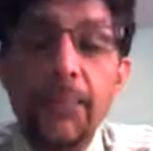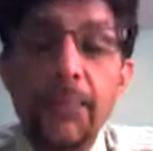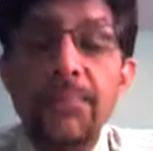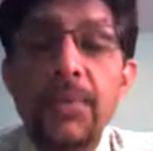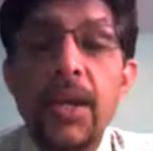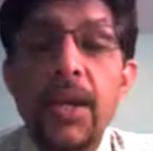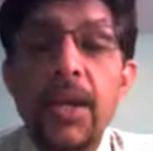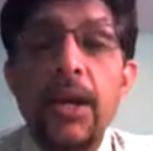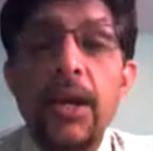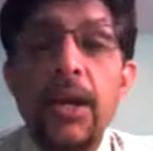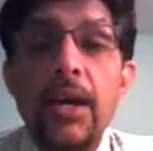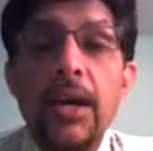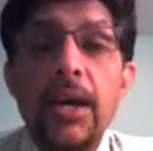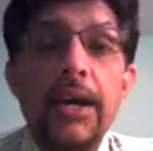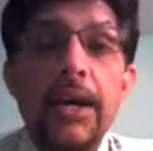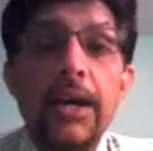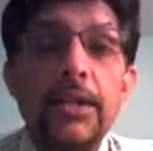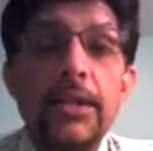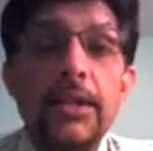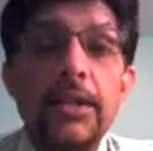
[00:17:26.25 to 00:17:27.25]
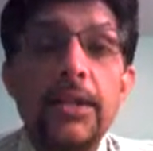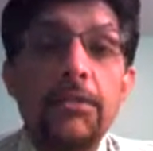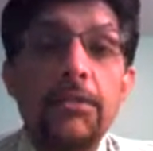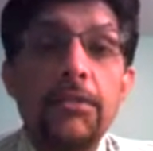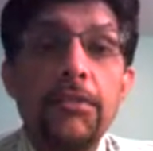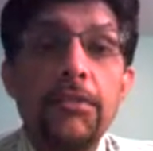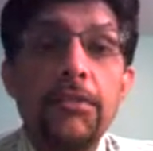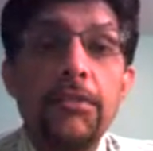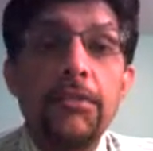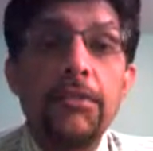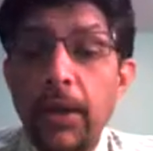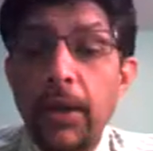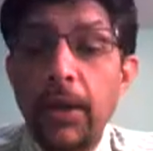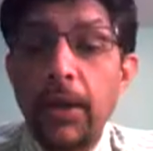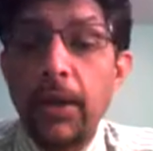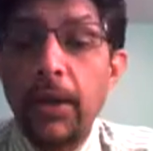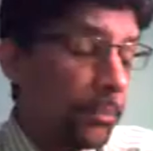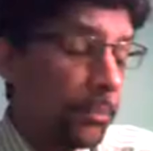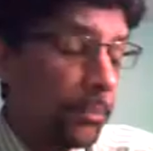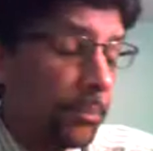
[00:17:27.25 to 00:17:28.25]
and I will be winding
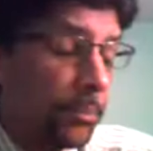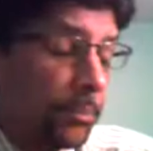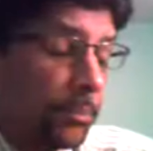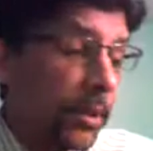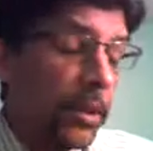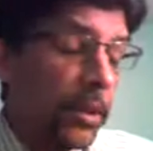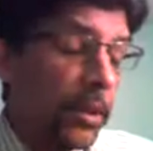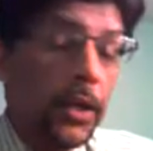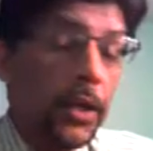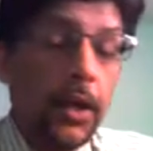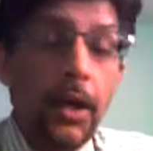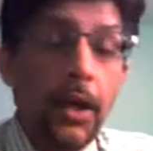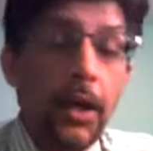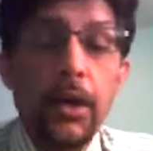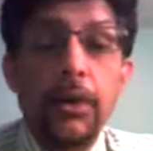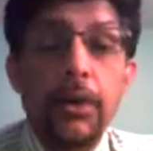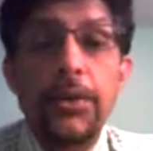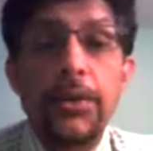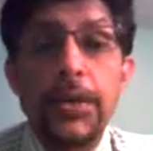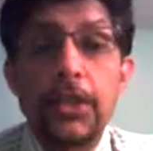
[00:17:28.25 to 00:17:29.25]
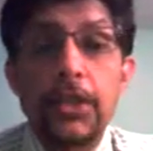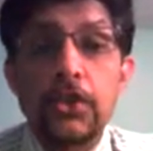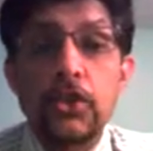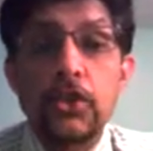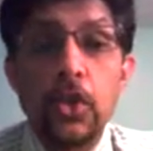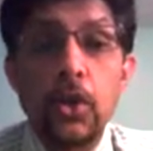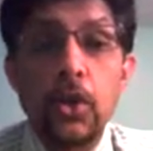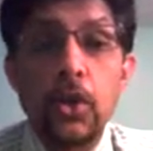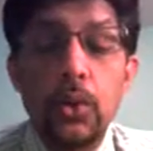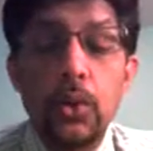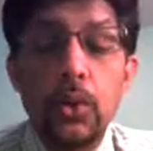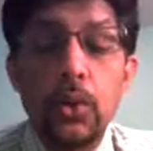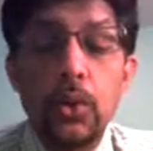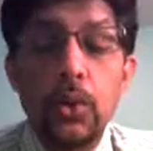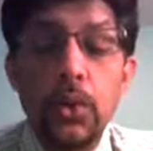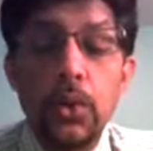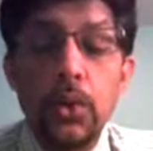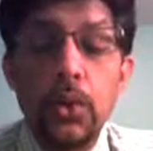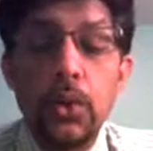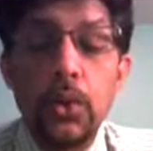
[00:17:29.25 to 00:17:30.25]
up my cricket show
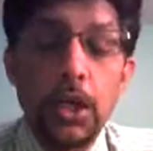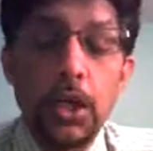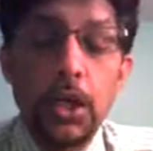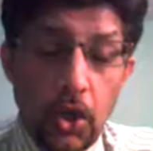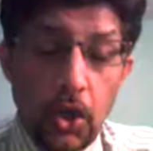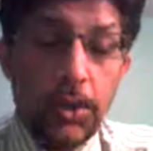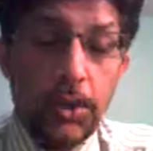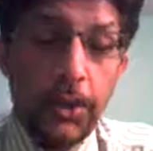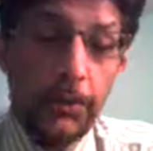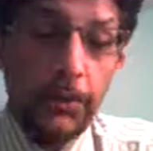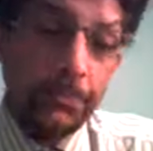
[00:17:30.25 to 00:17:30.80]
shortly.